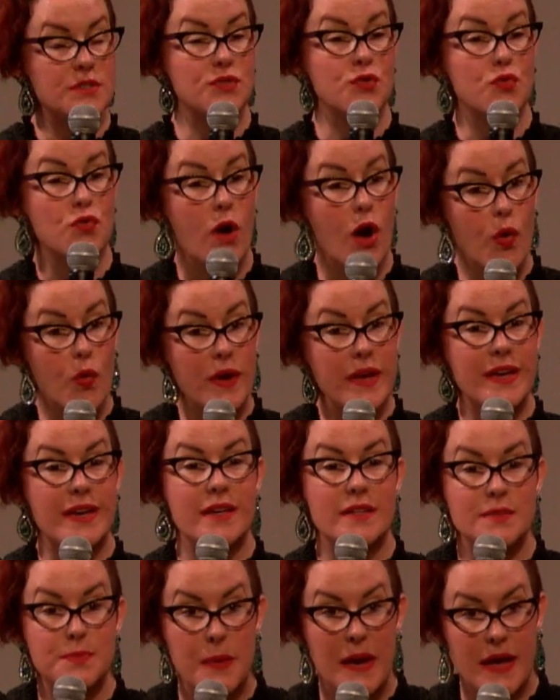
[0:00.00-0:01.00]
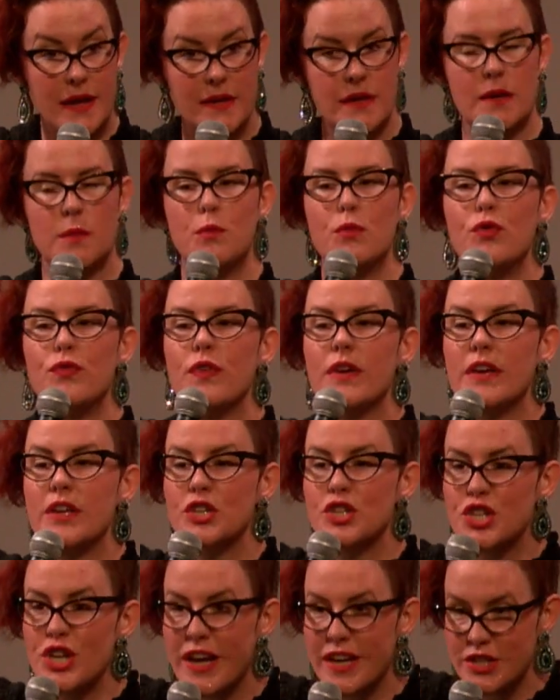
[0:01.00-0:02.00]
growing, expanding, moving, and
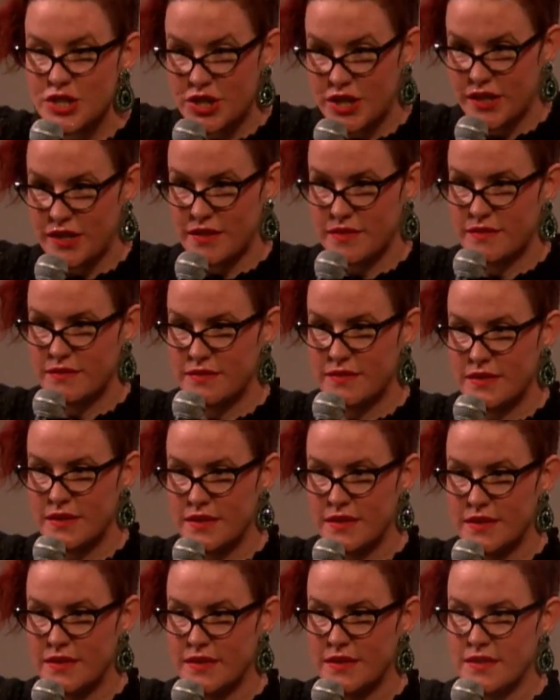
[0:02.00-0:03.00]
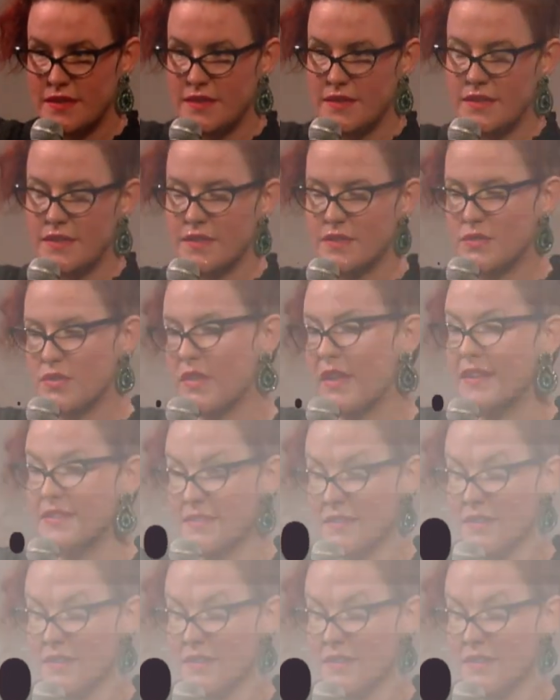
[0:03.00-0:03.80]
changing. So that's the